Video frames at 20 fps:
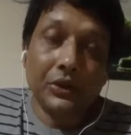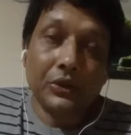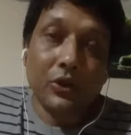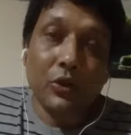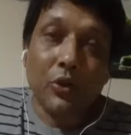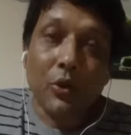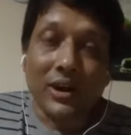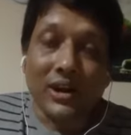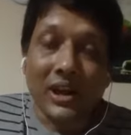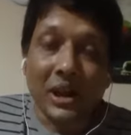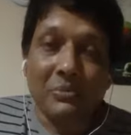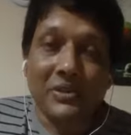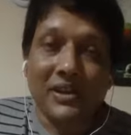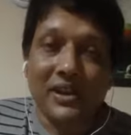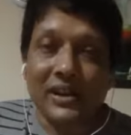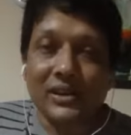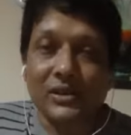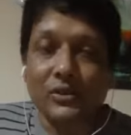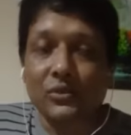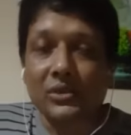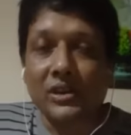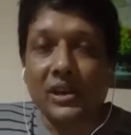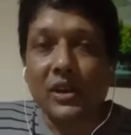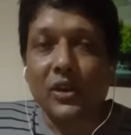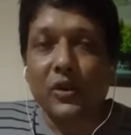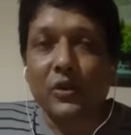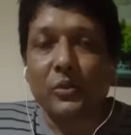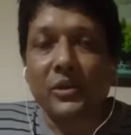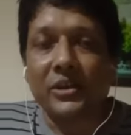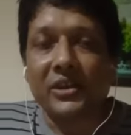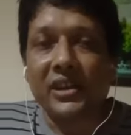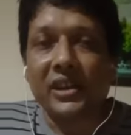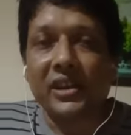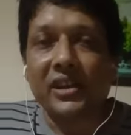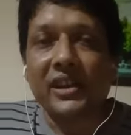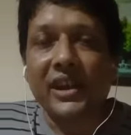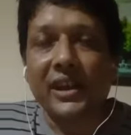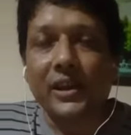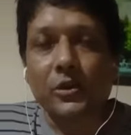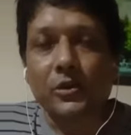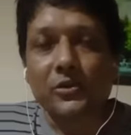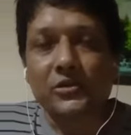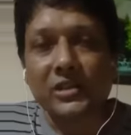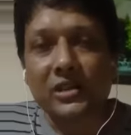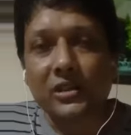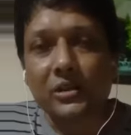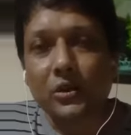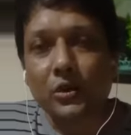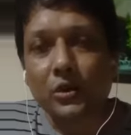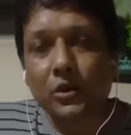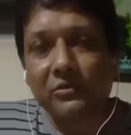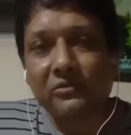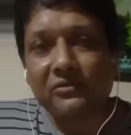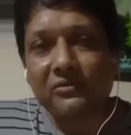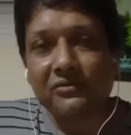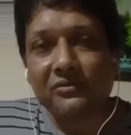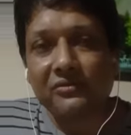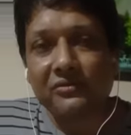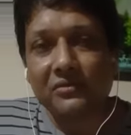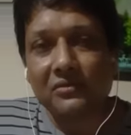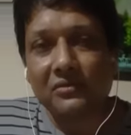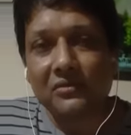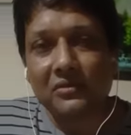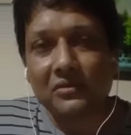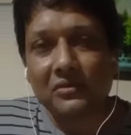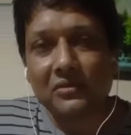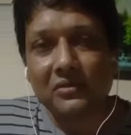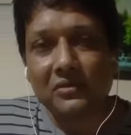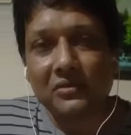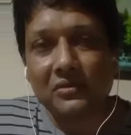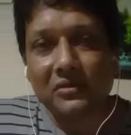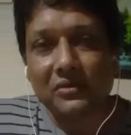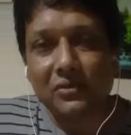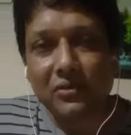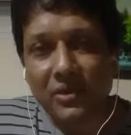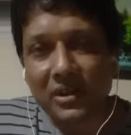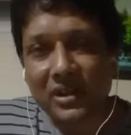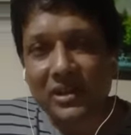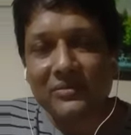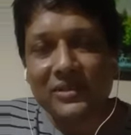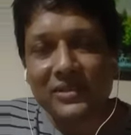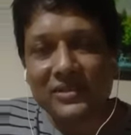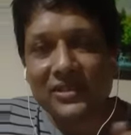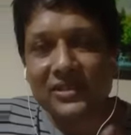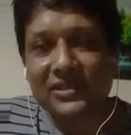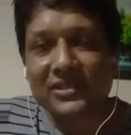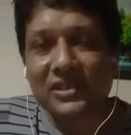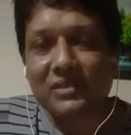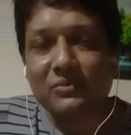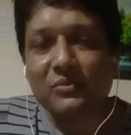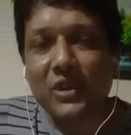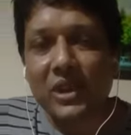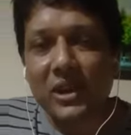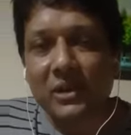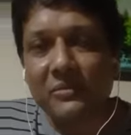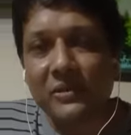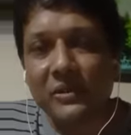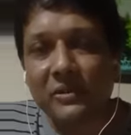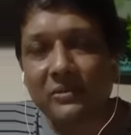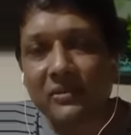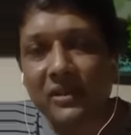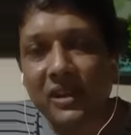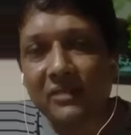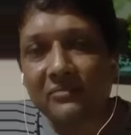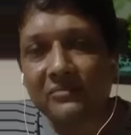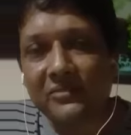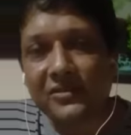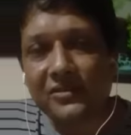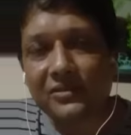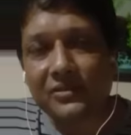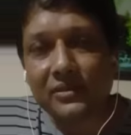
So what I am trying to tell over here, across the globe, whatever system we have developed